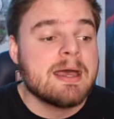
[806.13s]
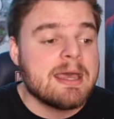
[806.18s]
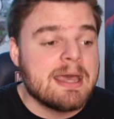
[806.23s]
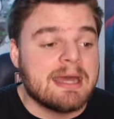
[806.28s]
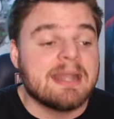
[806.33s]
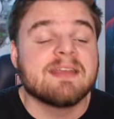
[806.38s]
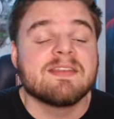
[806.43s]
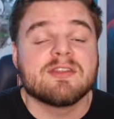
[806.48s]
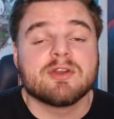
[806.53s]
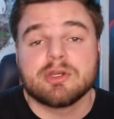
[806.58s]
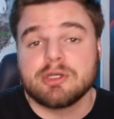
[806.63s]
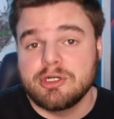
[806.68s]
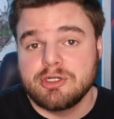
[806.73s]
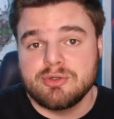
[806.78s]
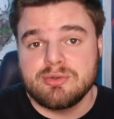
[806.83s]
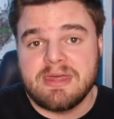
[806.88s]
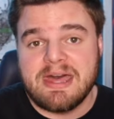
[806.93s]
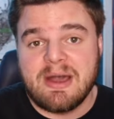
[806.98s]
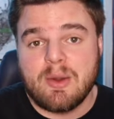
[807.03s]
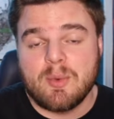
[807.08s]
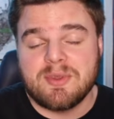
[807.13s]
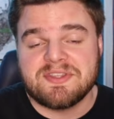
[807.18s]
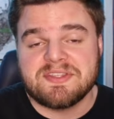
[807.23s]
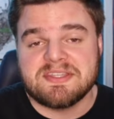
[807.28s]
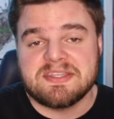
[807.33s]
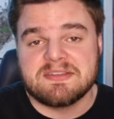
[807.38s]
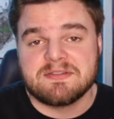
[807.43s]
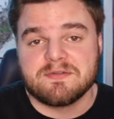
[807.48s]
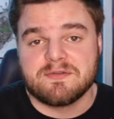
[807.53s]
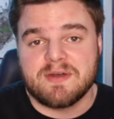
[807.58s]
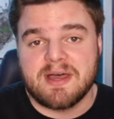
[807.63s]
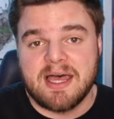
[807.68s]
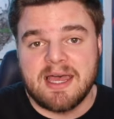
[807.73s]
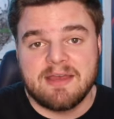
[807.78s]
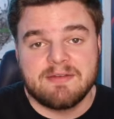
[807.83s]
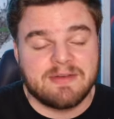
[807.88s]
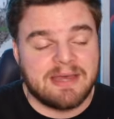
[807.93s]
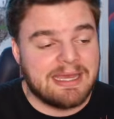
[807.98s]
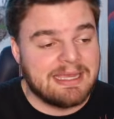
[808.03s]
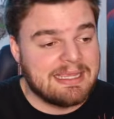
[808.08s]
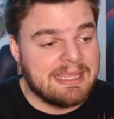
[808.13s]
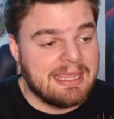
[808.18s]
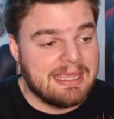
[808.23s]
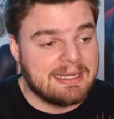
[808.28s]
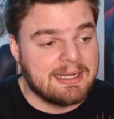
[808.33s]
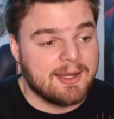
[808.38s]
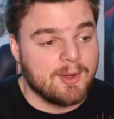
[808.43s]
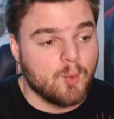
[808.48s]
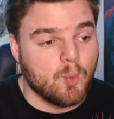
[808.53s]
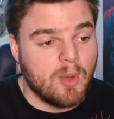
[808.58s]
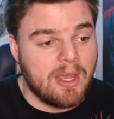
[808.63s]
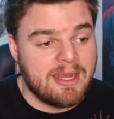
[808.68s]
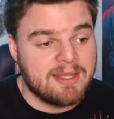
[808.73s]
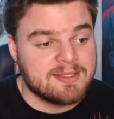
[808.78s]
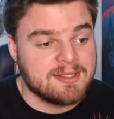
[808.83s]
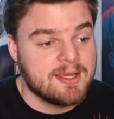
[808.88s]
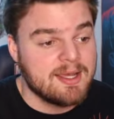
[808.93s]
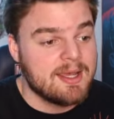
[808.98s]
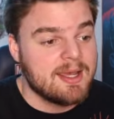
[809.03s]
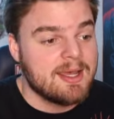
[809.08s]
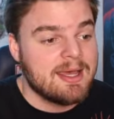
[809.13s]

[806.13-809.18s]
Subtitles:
And I think they're going to do that with season 5. I cannot wait.